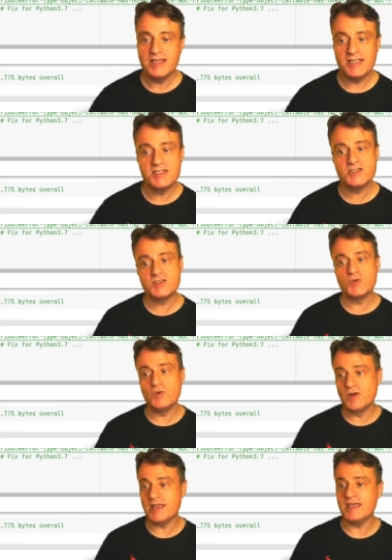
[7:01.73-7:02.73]

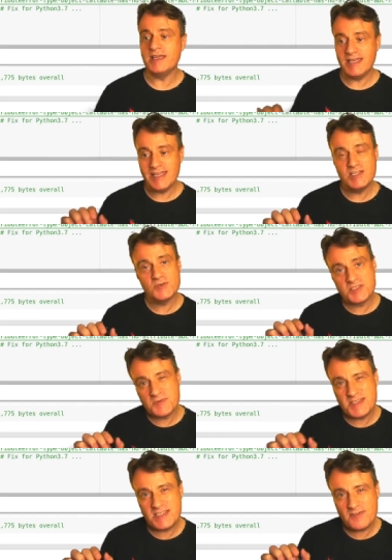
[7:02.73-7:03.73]
installing into a
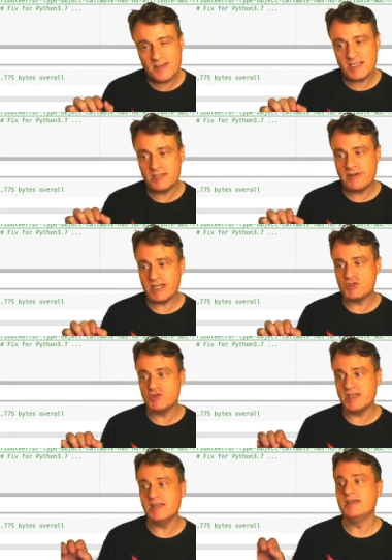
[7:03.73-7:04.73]
specific
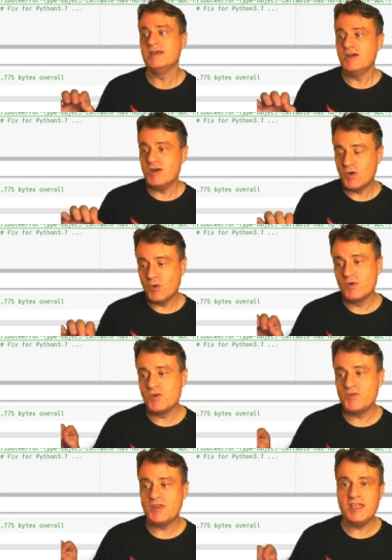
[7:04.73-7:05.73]
directory all
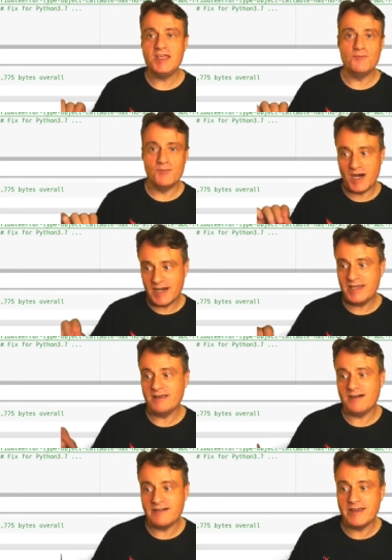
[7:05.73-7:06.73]
of the
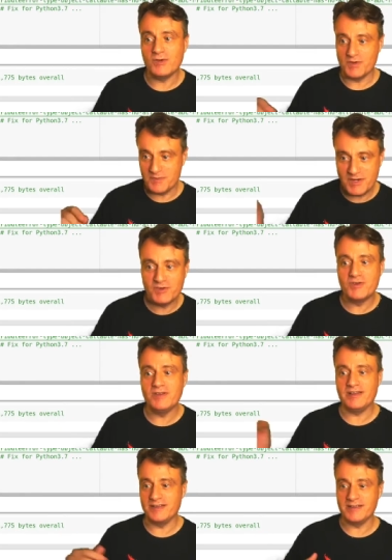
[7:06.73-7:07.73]
MineRL, the
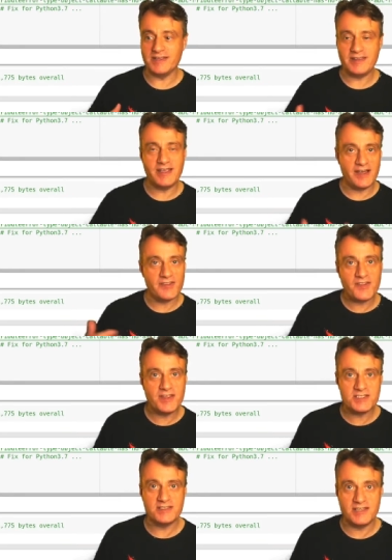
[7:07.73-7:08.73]
mineral and the, the other
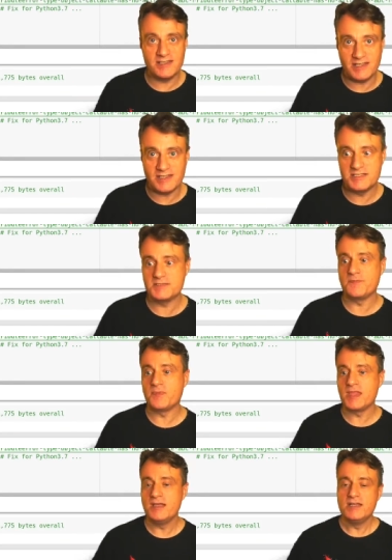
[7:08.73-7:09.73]
things that it needs.
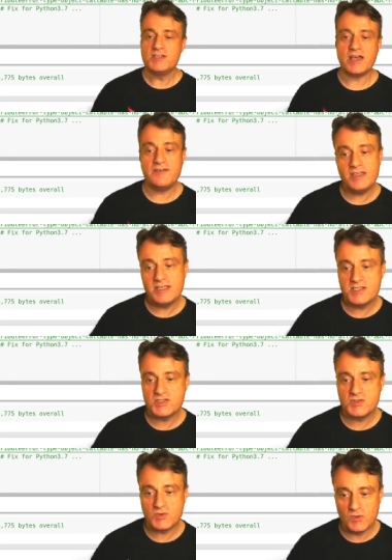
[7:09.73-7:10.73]
So having
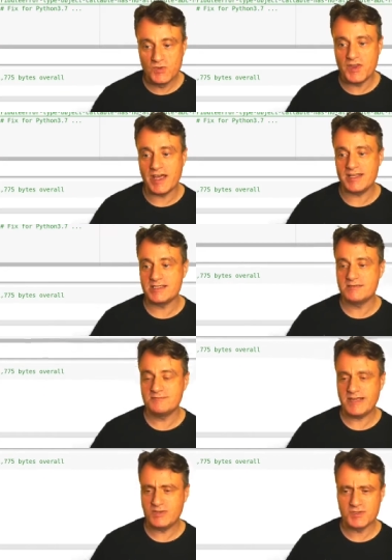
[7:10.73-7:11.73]
installed that
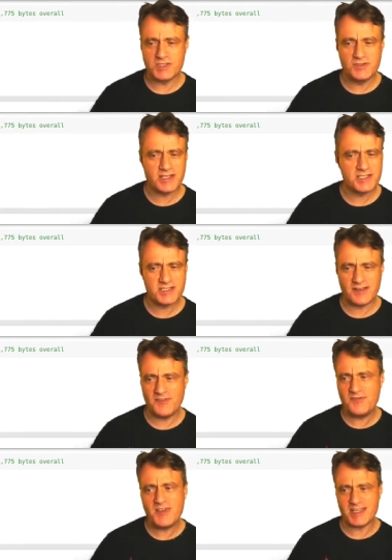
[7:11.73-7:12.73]
and also done a
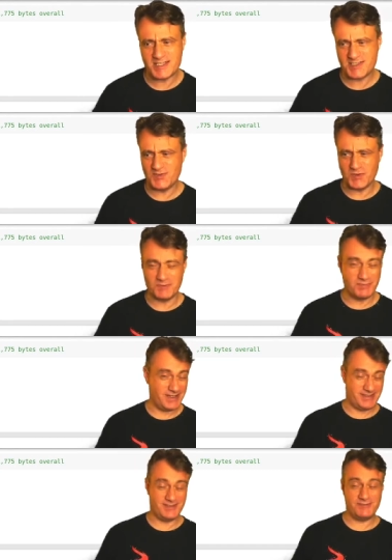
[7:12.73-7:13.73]
fix for
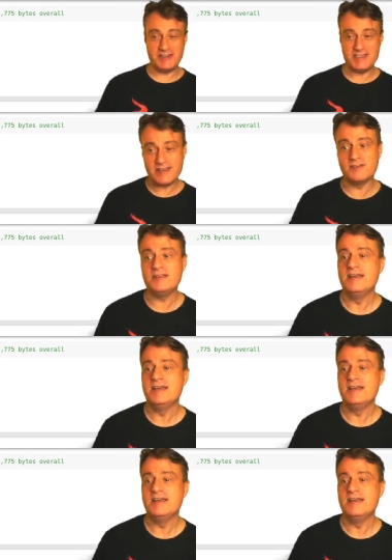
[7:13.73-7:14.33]
Python 3.7,